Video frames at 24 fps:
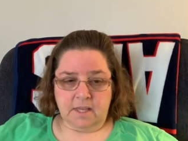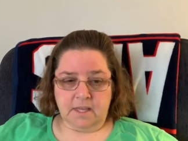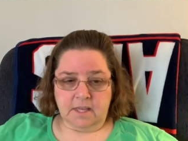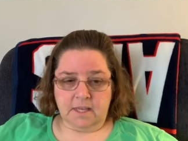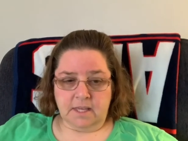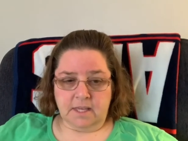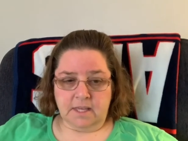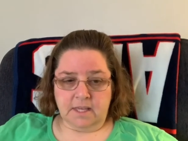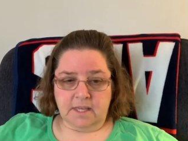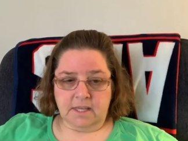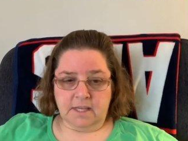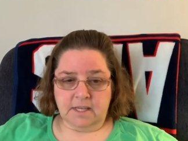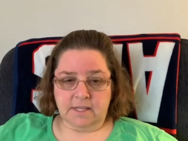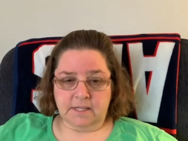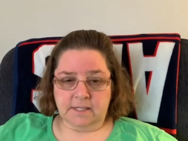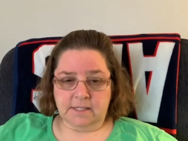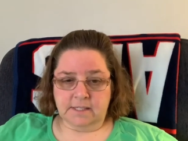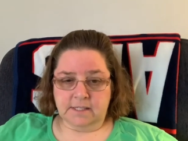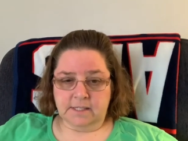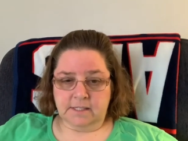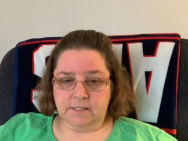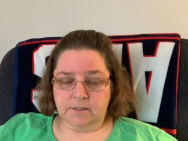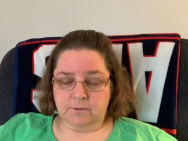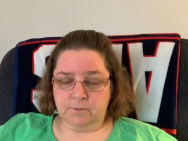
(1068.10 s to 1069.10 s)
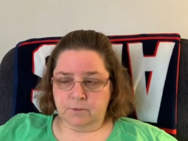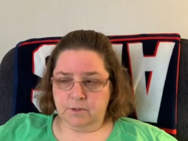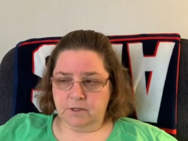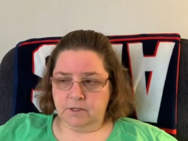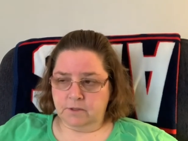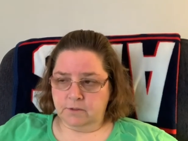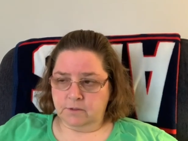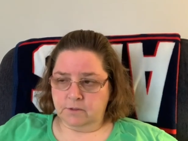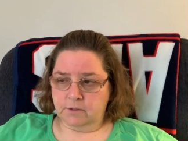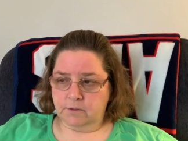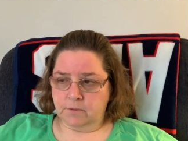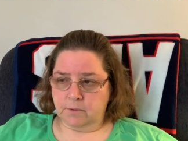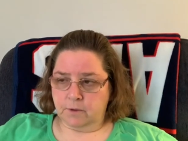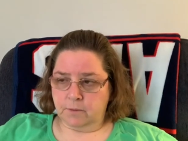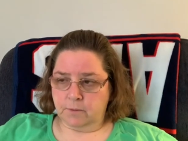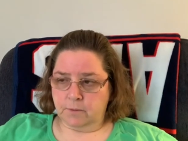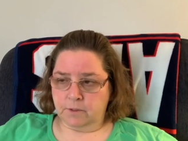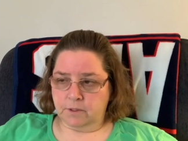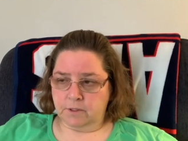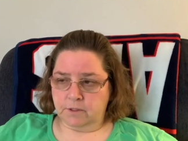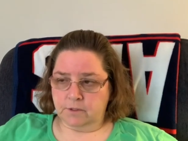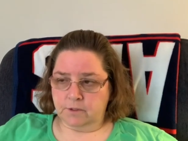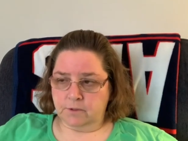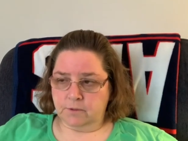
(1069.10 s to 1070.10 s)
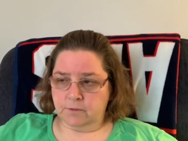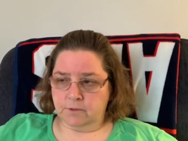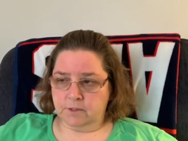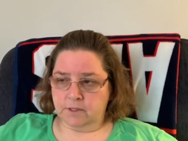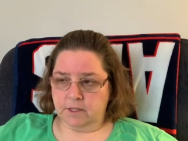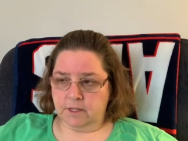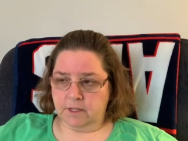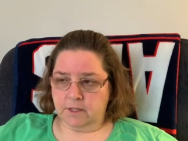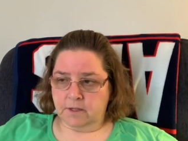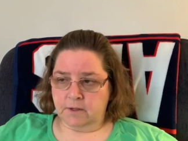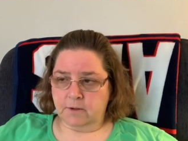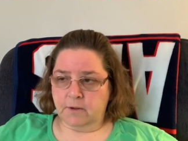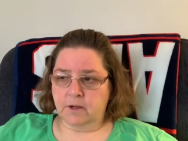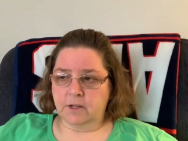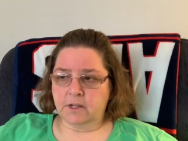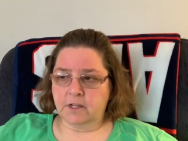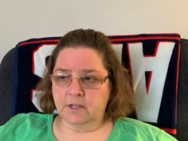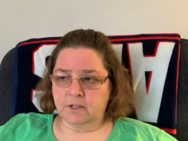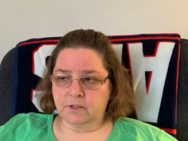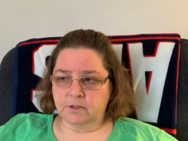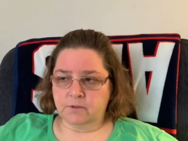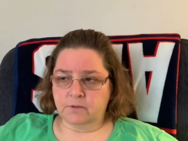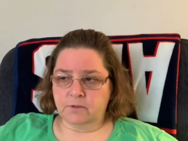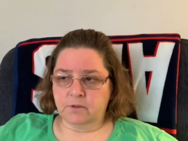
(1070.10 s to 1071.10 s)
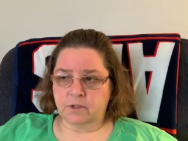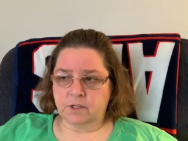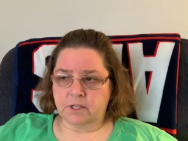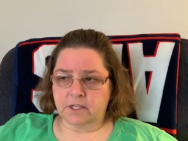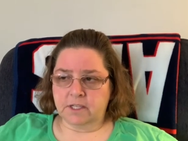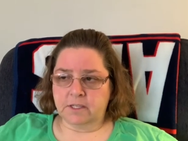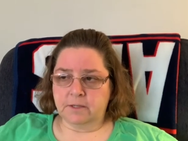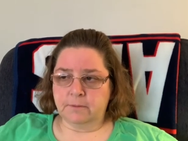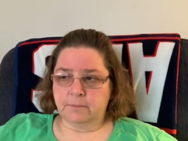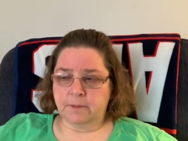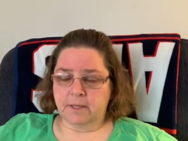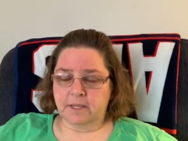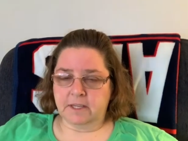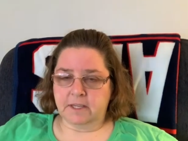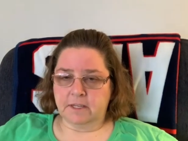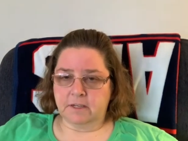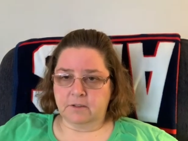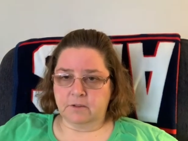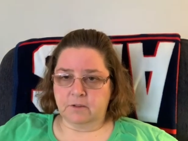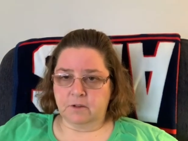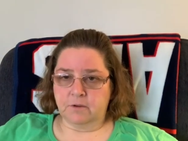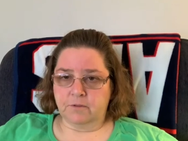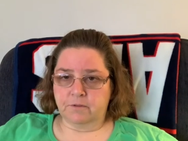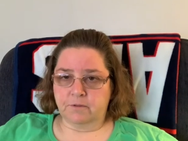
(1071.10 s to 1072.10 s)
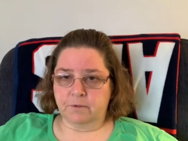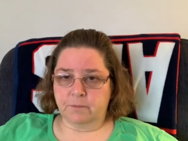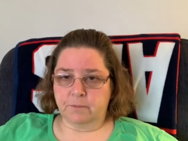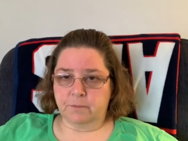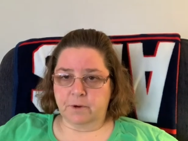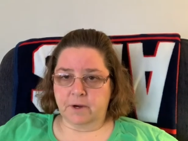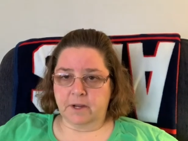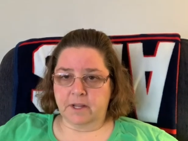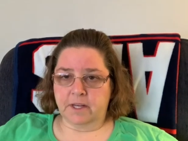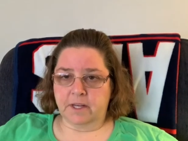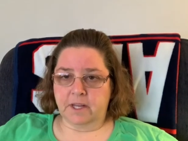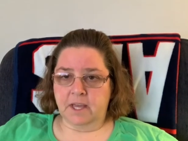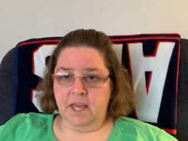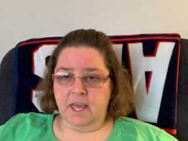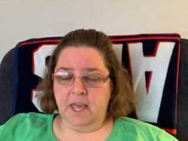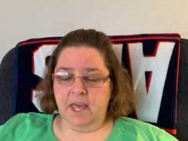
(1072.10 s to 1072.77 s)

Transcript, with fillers: And what else do I want to do today? I'm going to look into making a loaf of bread.